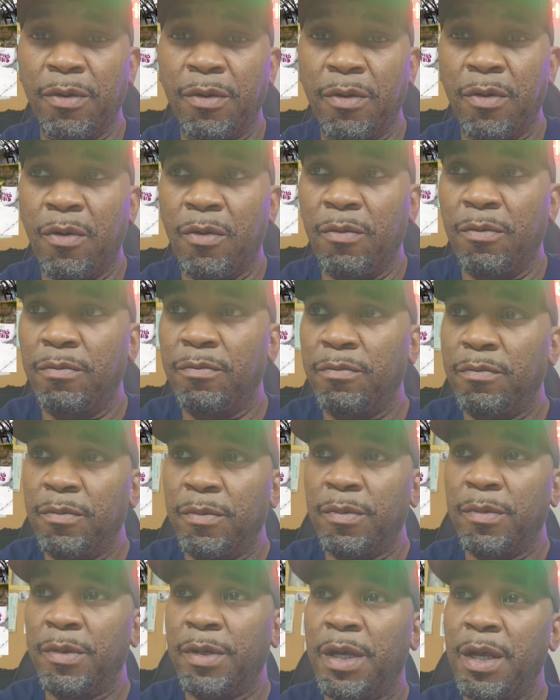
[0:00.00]
You know,
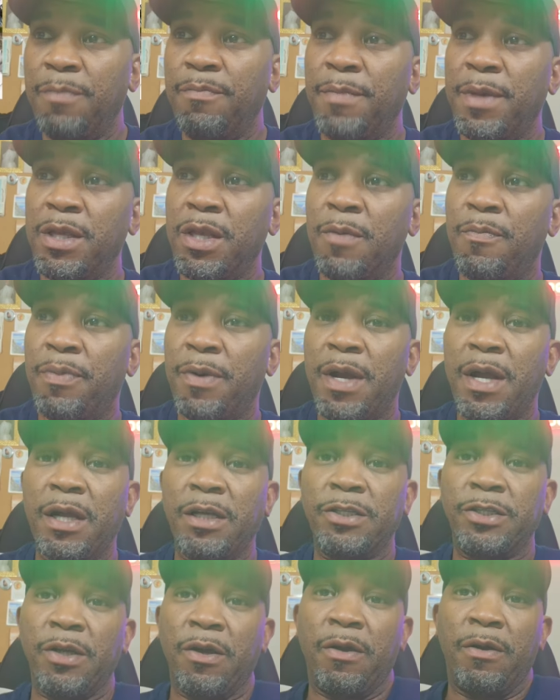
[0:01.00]
keep them in your
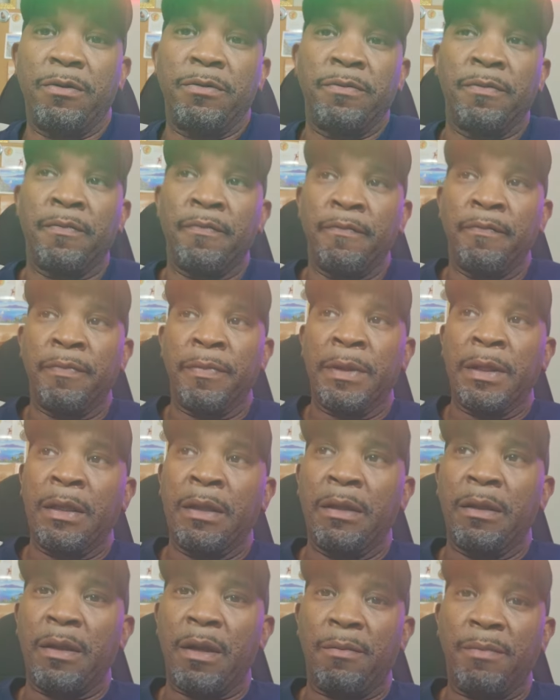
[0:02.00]
prayers, y'all.
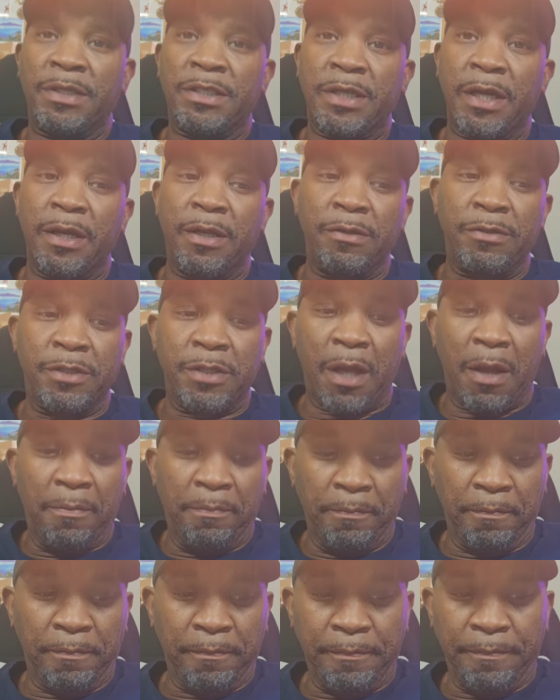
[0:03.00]
I'm going to tell you
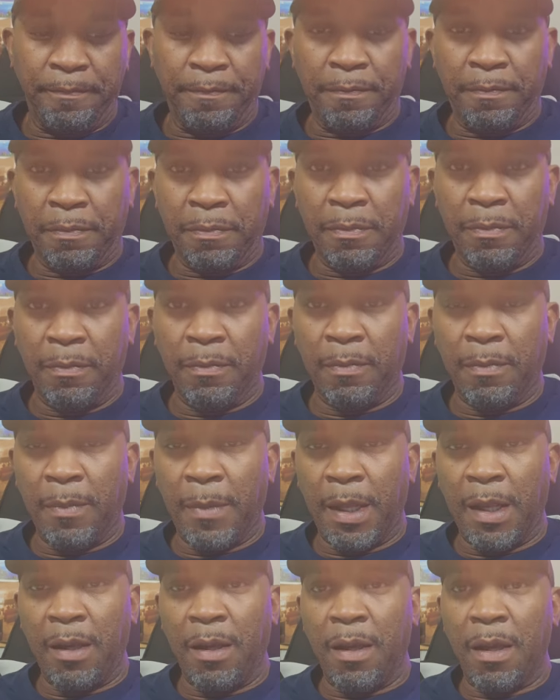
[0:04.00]
something.
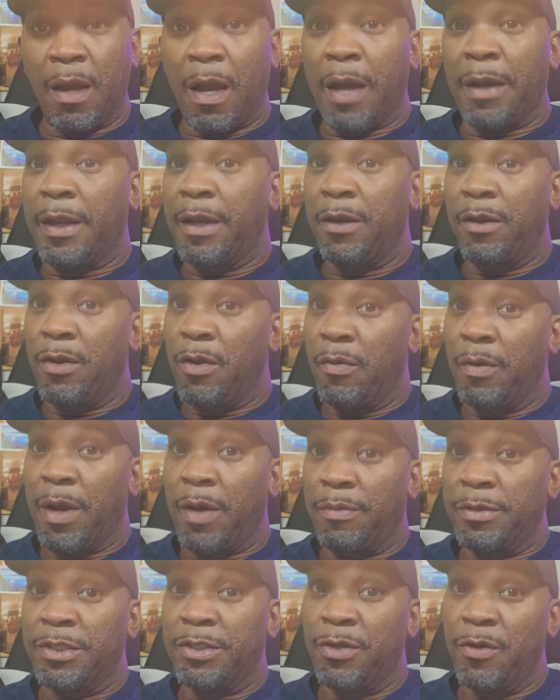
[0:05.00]
I didn't know
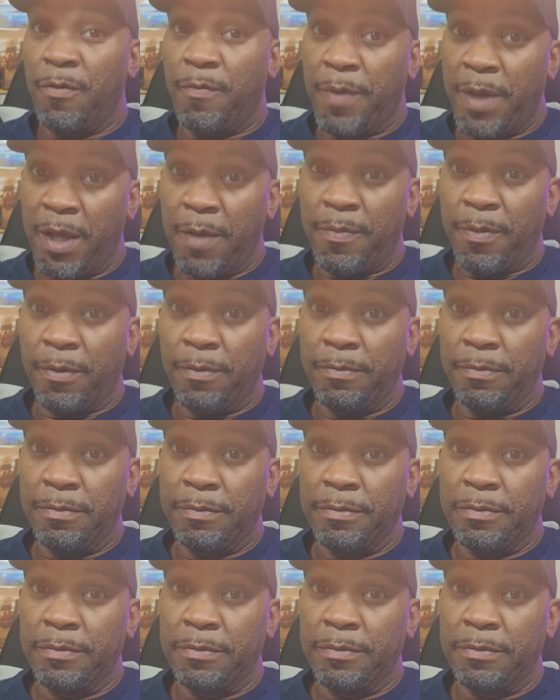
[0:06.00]
there was two people.